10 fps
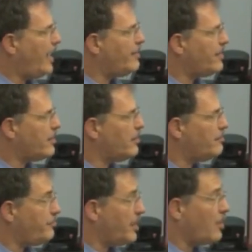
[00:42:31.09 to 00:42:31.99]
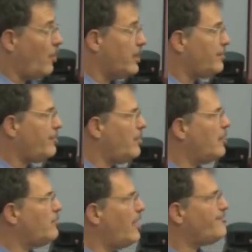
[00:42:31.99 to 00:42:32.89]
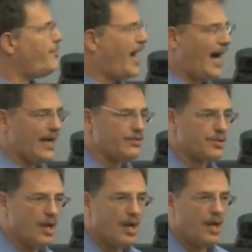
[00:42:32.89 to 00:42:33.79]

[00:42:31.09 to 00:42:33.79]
I, think have been going through a rough patch,